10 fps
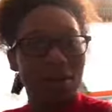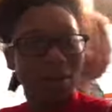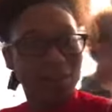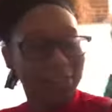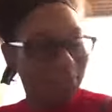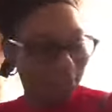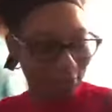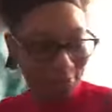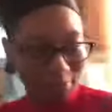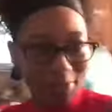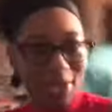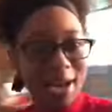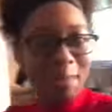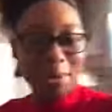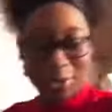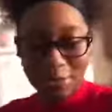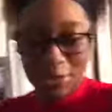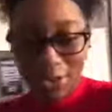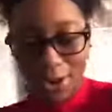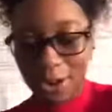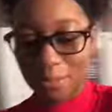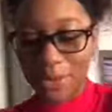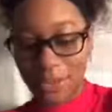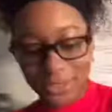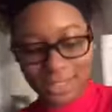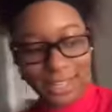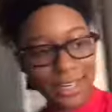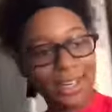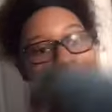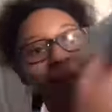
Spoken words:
at all, so, you know, I'm out here being an oddball today.